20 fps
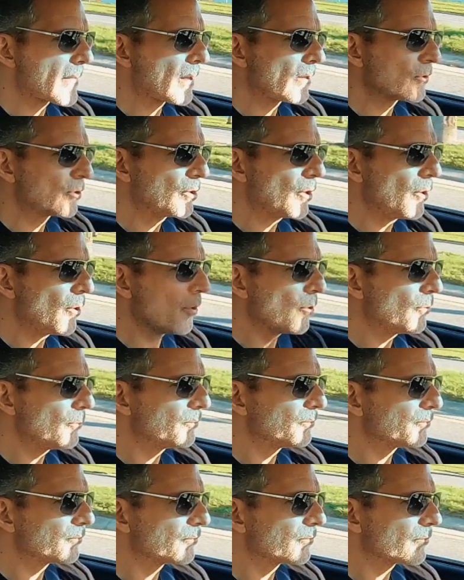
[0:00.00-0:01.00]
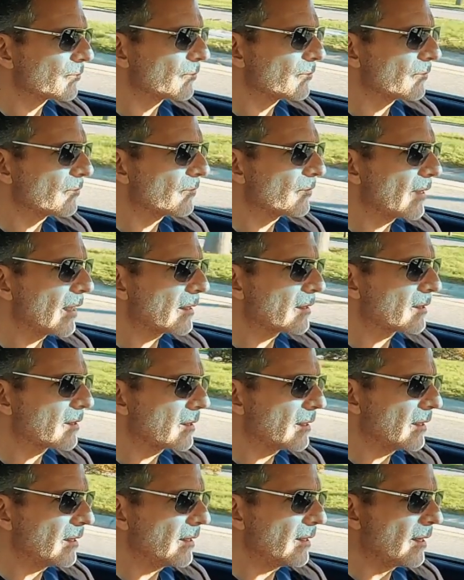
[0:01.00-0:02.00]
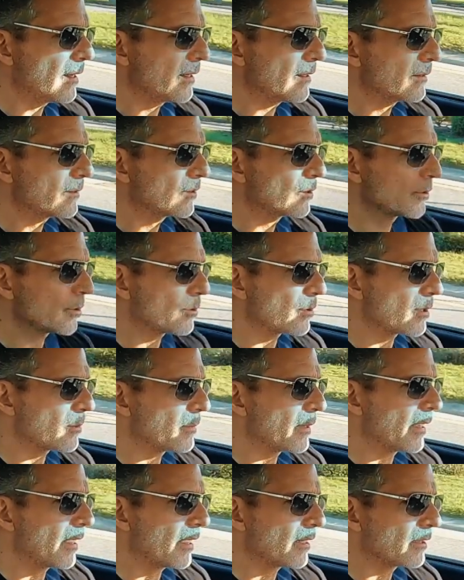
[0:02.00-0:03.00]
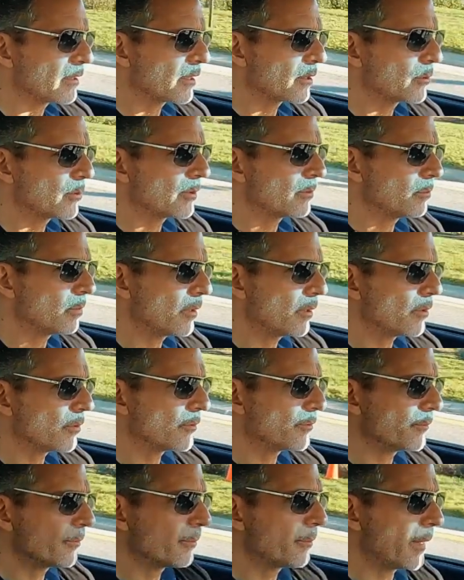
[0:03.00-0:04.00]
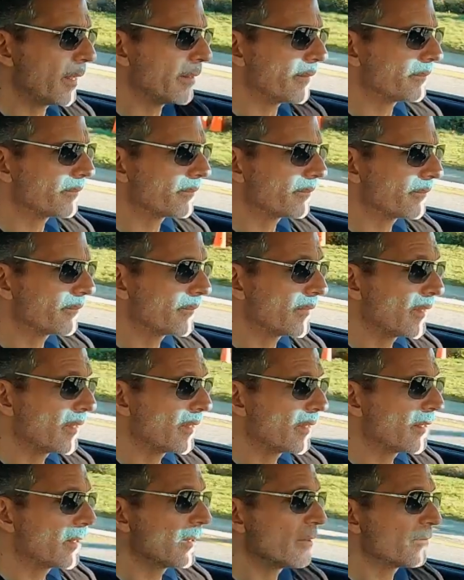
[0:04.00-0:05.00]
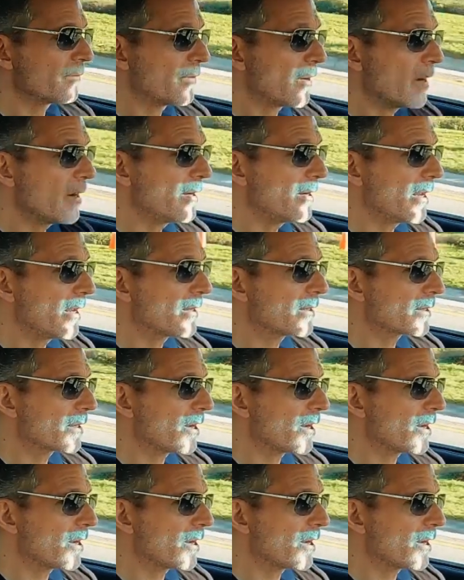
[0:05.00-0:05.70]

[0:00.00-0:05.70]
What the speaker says: So that's the story behind liquid blue. But very nice